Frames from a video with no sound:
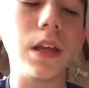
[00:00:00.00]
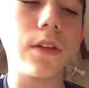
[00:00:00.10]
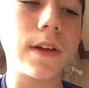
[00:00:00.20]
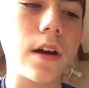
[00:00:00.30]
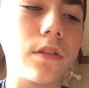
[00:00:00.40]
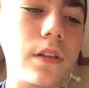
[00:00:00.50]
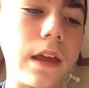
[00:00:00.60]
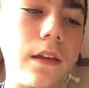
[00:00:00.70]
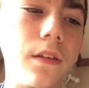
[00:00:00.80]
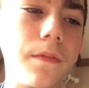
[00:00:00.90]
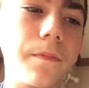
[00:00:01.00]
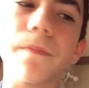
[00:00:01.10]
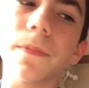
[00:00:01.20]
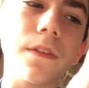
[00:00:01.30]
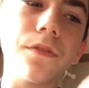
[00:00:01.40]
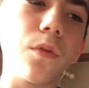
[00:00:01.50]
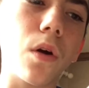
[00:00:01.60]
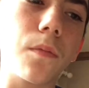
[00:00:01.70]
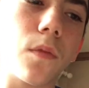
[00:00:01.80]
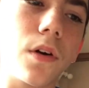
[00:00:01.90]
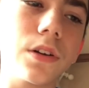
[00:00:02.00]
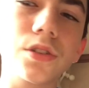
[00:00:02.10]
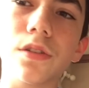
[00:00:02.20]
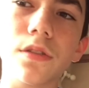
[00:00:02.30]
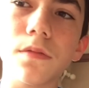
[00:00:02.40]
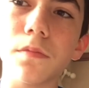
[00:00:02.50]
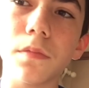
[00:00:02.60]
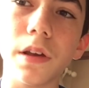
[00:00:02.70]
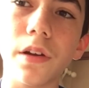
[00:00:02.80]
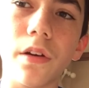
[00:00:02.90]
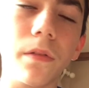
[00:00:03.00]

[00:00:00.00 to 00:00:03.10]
around 4 more inches bigger.